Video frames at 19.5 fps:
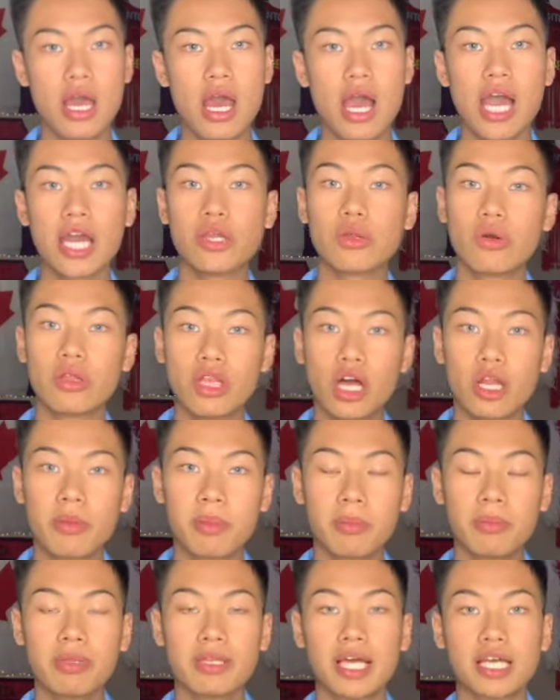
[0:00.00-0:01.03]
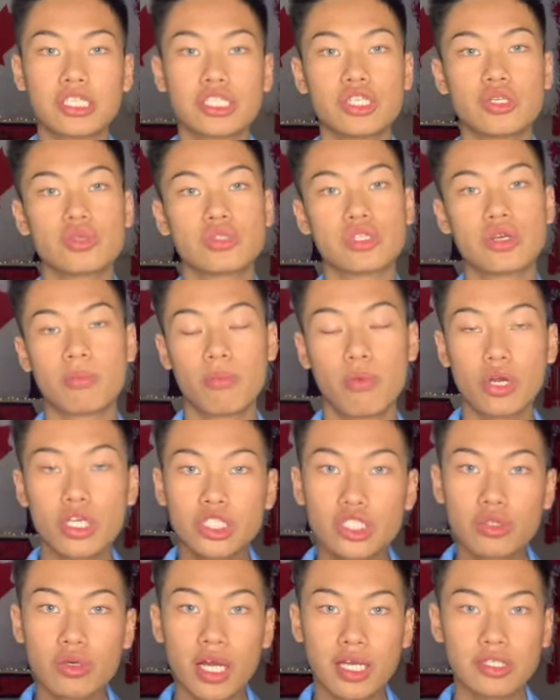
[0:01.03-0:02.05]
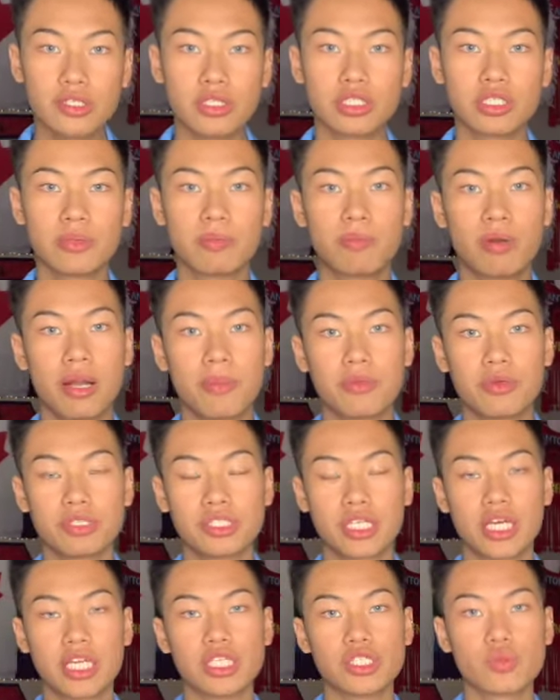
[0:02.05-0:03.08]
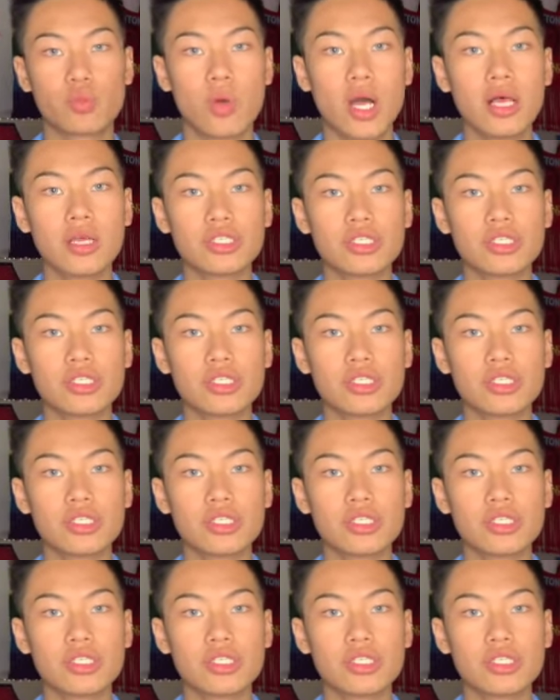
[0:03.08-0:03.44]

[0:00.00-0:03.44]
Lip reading: I know a lot of people like to use their moisturizers to prep their skin as well,